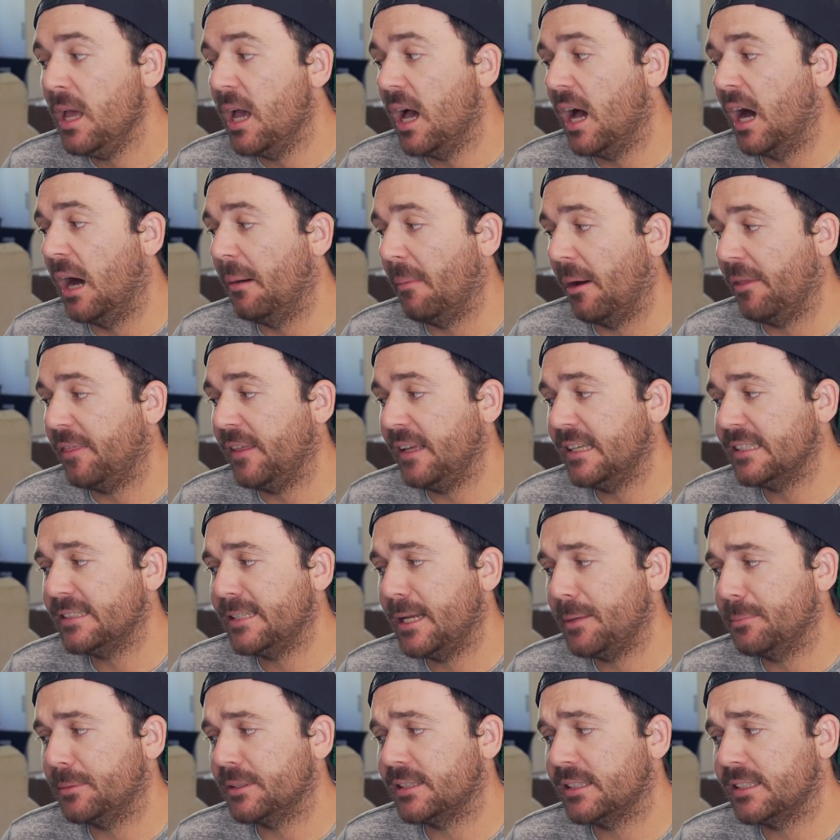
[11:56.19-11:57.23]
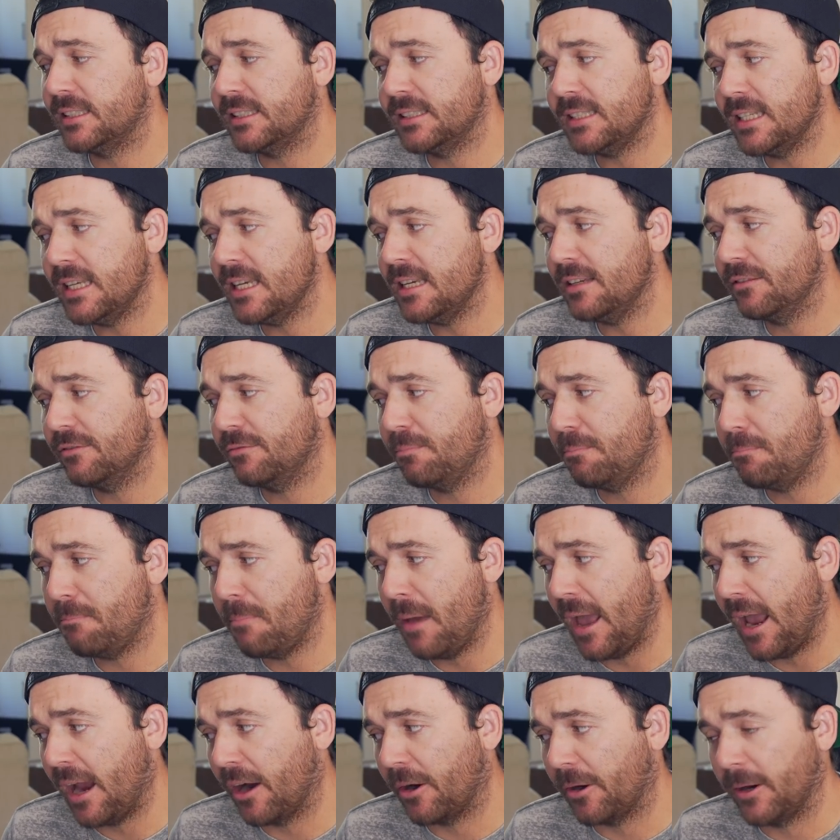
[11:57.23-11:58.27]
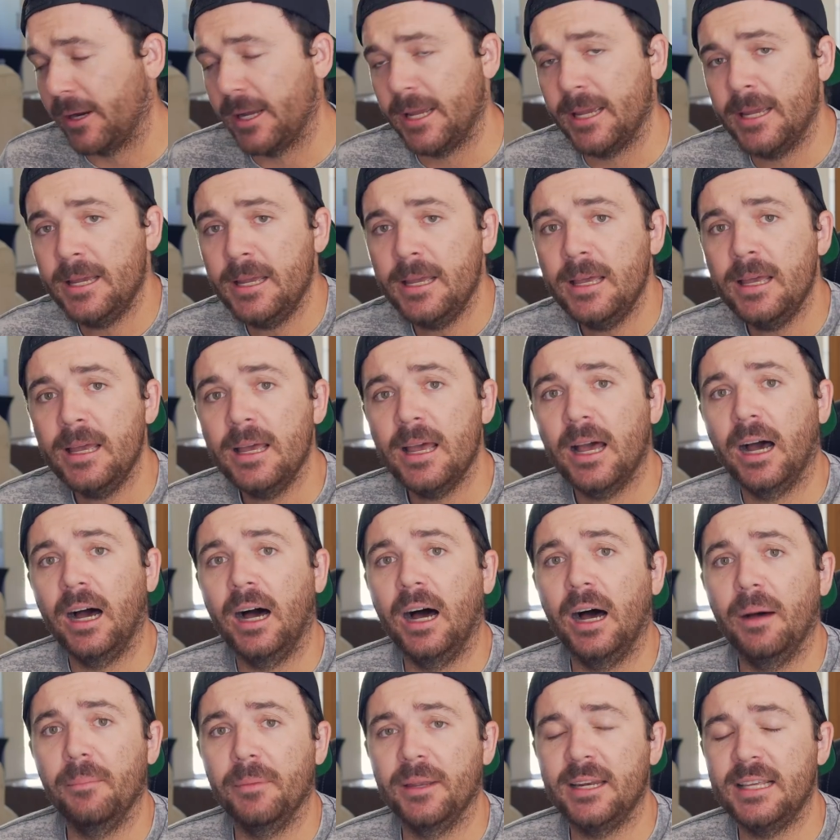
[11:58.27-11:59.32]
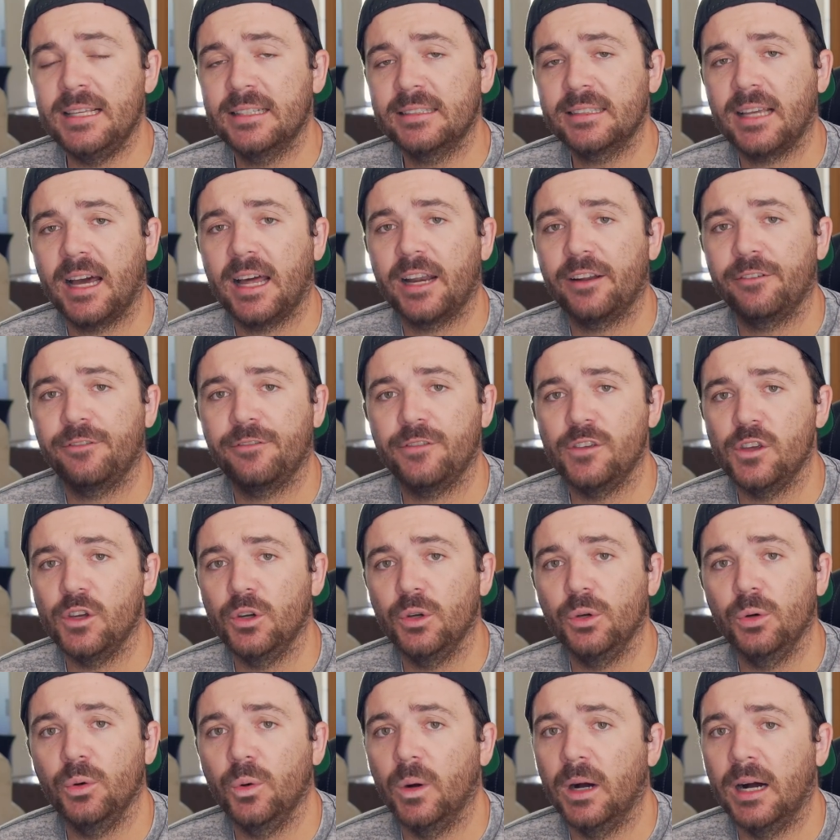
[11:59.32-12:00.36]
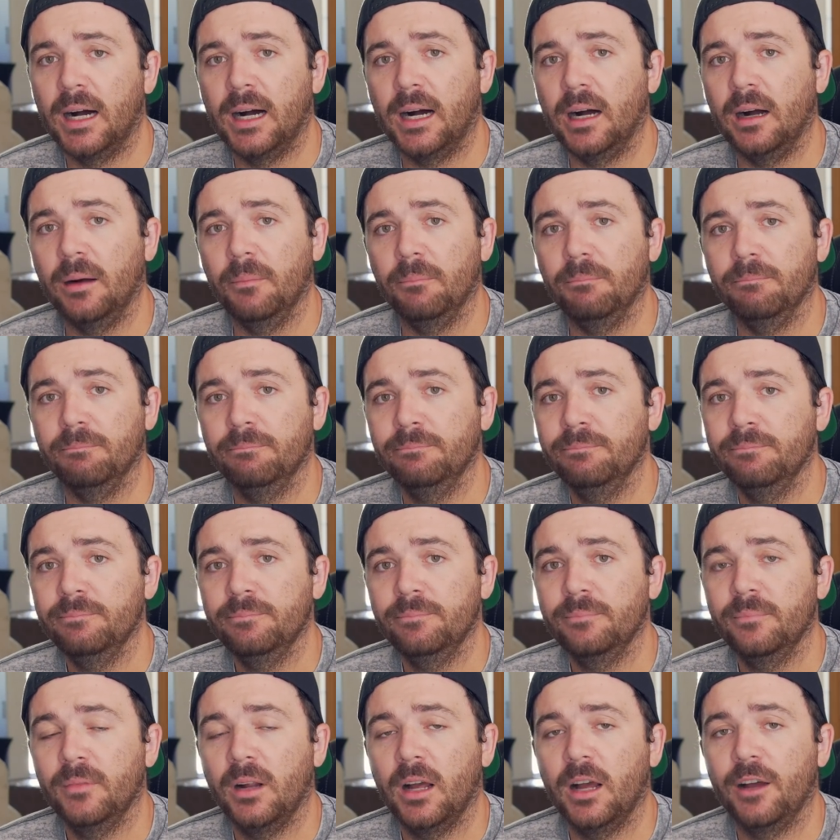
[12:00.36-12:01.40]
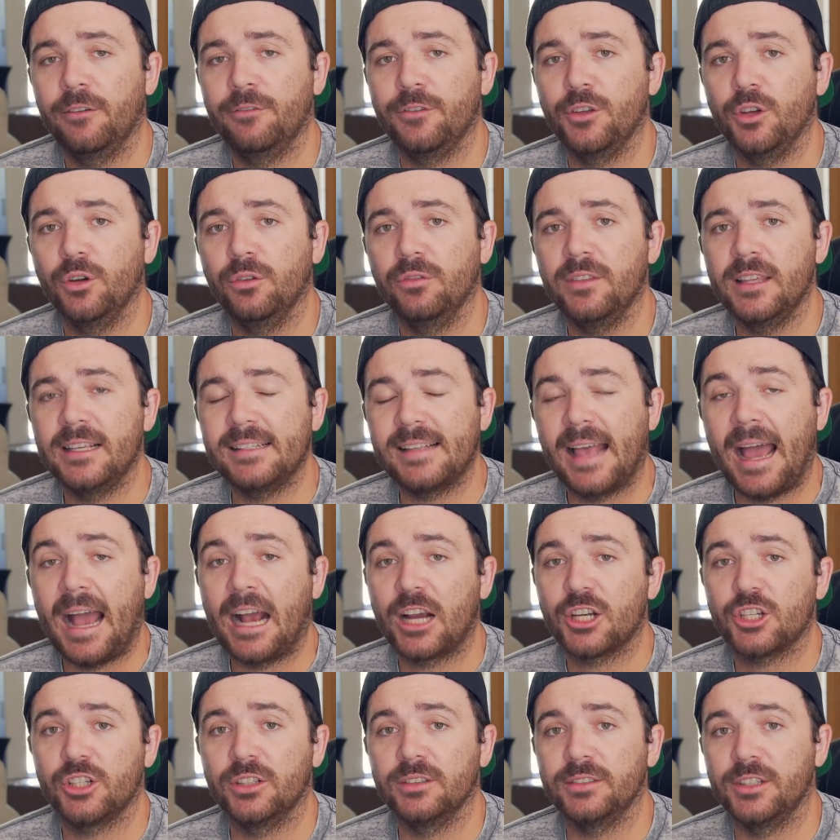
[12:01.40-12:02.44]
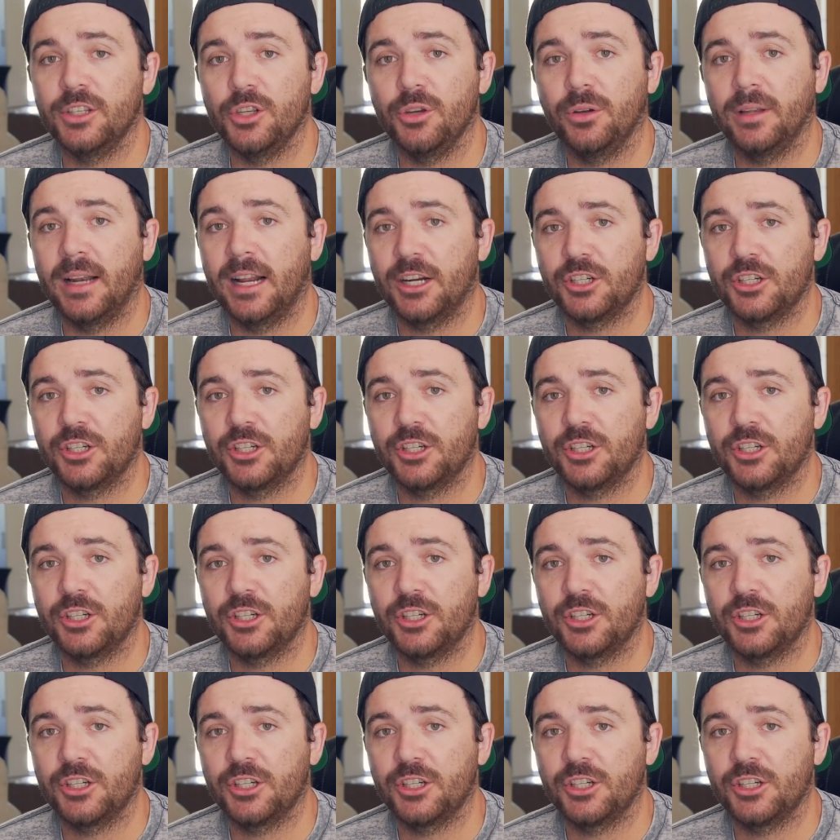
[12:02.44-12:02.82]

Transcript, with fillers: Um, I think his name is Steve Perry, um, and he's got a few um, a few of these actions that you can